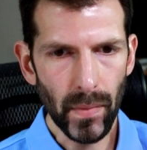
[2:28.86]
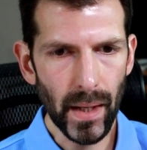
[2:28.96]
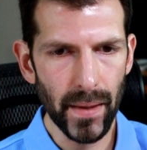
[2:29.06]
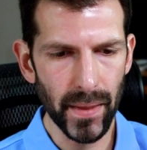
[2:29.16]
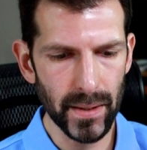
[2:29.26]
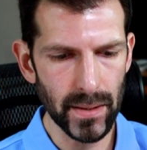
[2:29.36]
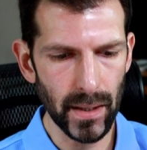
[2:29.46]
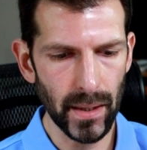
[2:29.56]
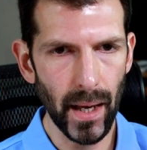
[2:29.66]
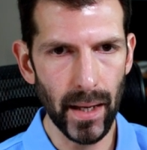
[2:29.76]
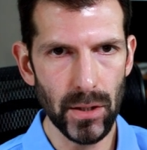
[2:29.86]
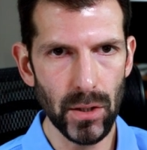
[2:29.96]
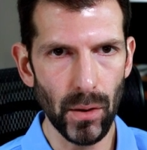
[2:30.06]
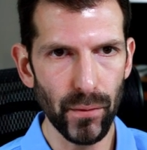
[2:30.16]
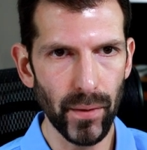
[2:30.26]
and things like that.
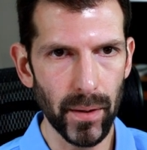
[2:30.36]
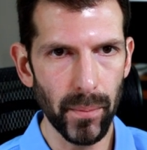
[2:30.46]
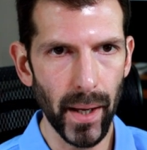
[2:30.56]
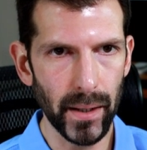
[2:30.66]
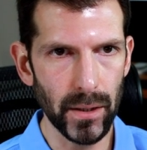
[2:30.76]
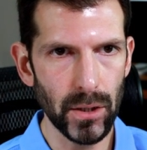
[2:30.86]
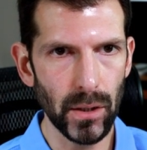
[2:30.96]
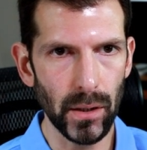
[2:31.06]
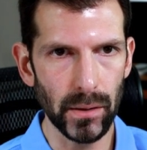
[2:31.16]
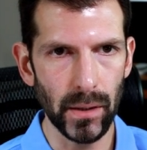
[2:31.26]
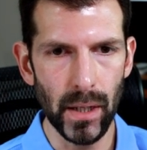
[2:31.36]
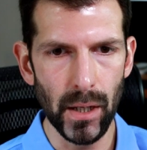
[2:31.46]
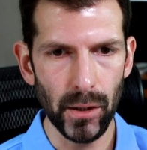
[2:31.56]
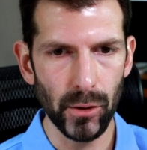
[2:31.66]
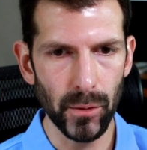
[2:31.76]
So I found a package called
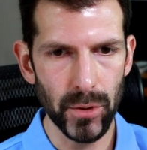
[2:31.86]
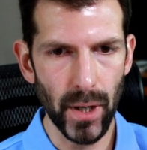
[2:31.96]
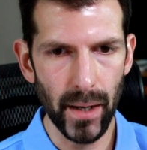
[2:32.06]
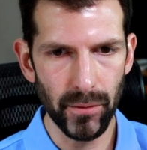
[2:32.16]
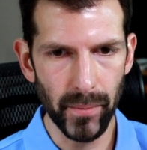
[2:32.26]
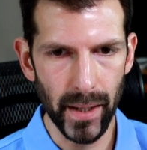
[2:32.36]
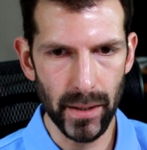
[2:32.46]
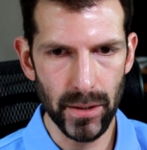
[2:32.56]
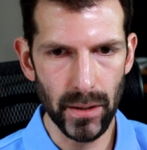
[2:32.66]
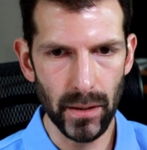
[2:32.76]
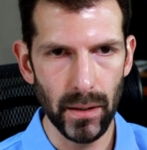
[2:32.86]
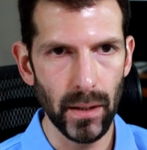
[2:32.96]
Chrome Driver Manager